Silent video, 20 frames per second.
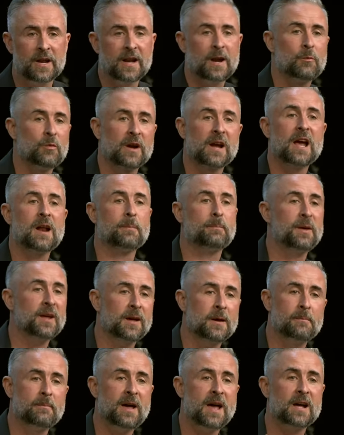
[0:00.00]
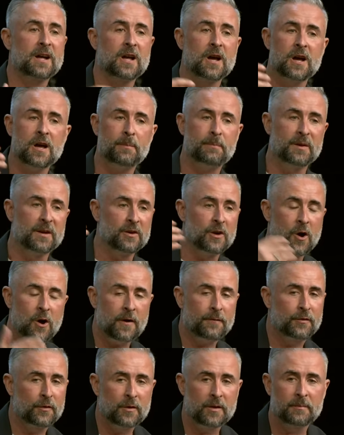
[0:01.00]
and then we gotta pick them back up and
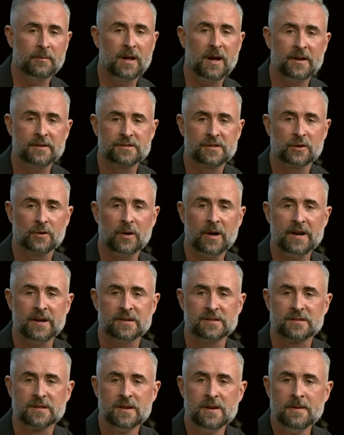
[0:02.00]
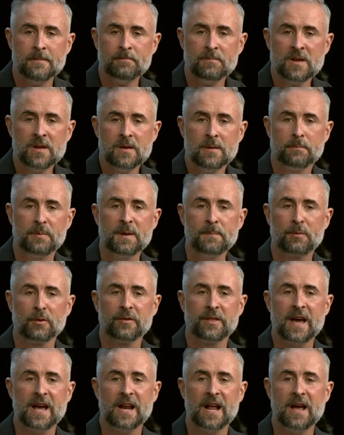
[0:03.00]
offer them God's grace.
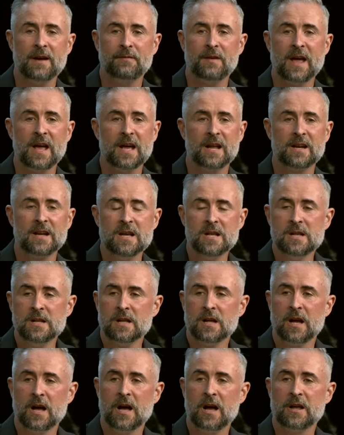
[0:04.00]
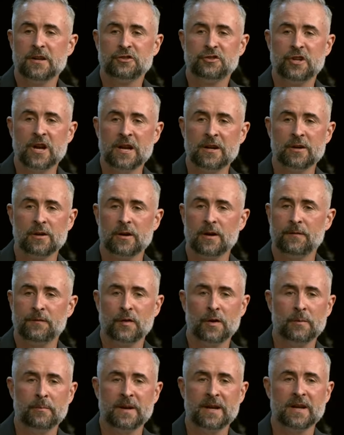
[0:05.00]
People that have had uh, gender
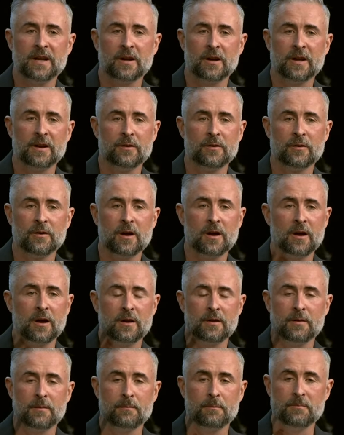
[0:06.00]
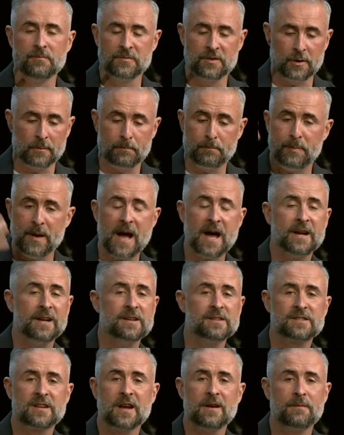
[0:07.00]
affirming, and uh, their
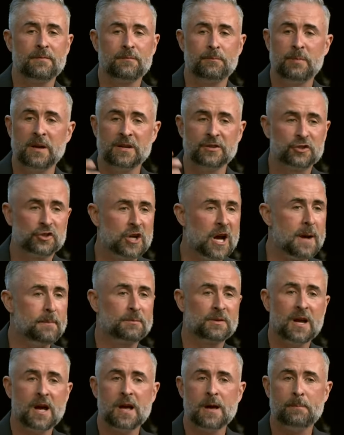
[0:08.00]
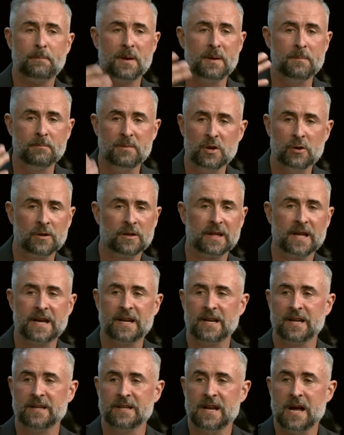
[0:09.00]
bodies have been chopped up and
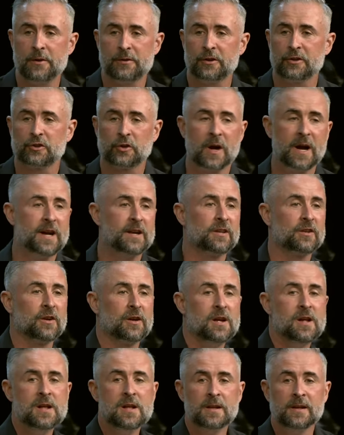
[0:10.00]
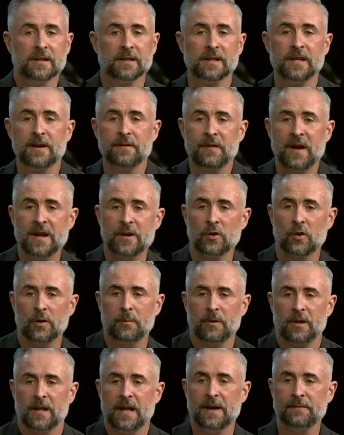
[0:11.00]
mutilated. Now they're trying to live a
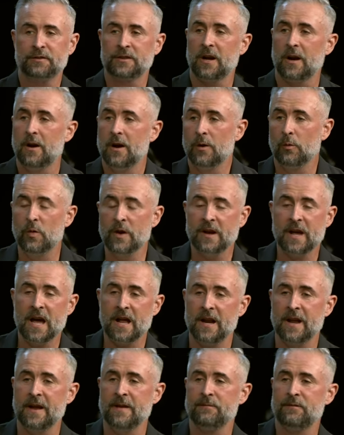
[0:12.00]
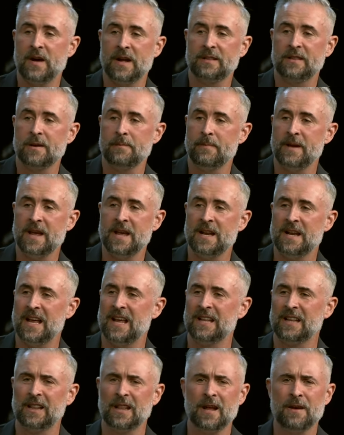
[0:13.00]
normal lifestyle. We got to invite them in
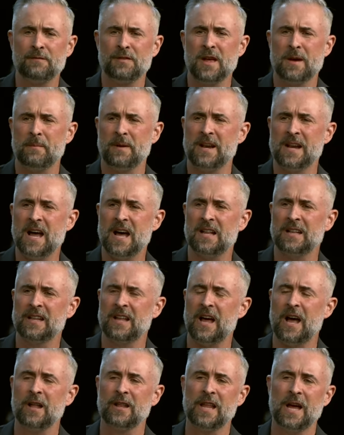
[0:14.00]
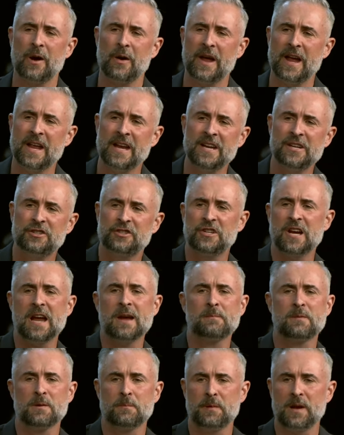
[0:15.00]
and love them and not allow any
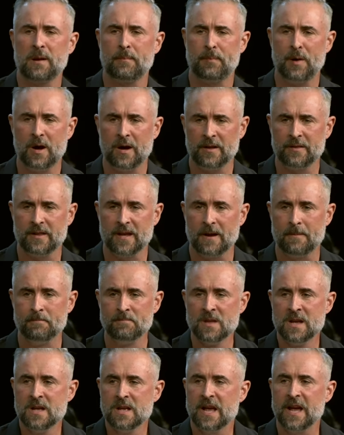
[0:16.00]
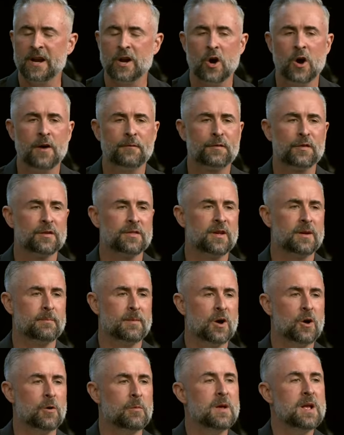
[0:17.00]
shame to be upon them and offer them
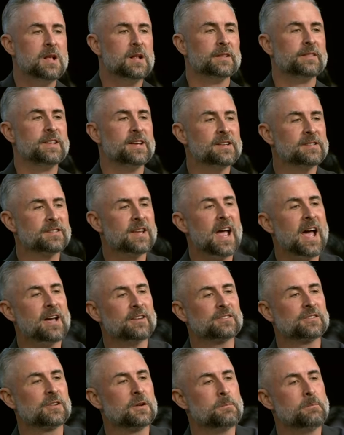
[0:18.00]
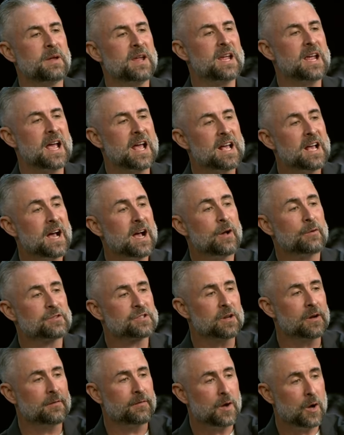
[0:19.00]
hope. This has to be a
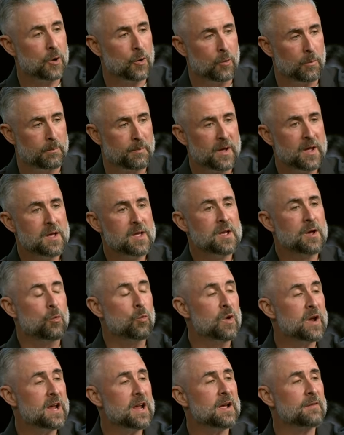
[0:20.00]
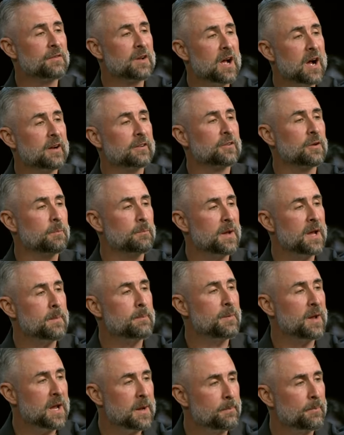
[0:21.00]
house of hope. We have got to be
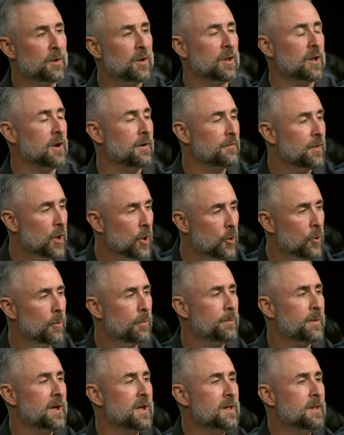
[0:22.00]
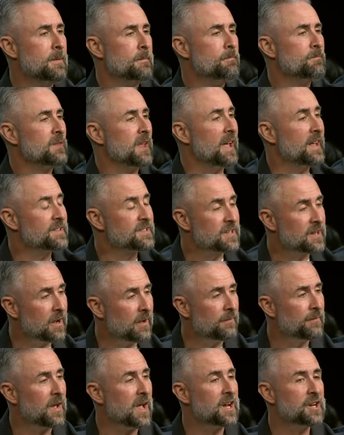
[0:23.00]
people of hope and
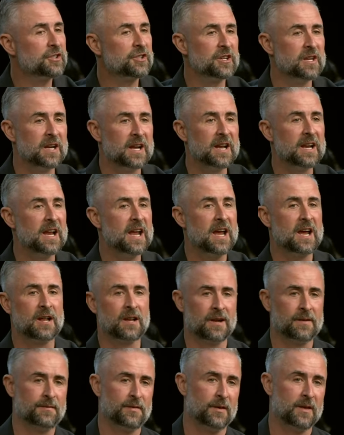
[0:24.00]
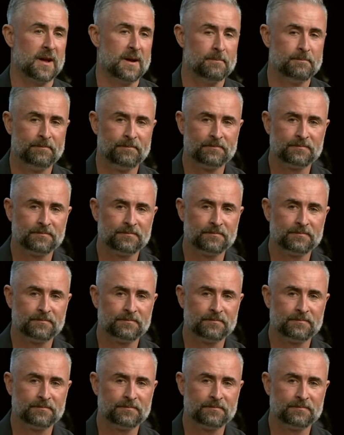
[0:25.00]
salvation and healing for them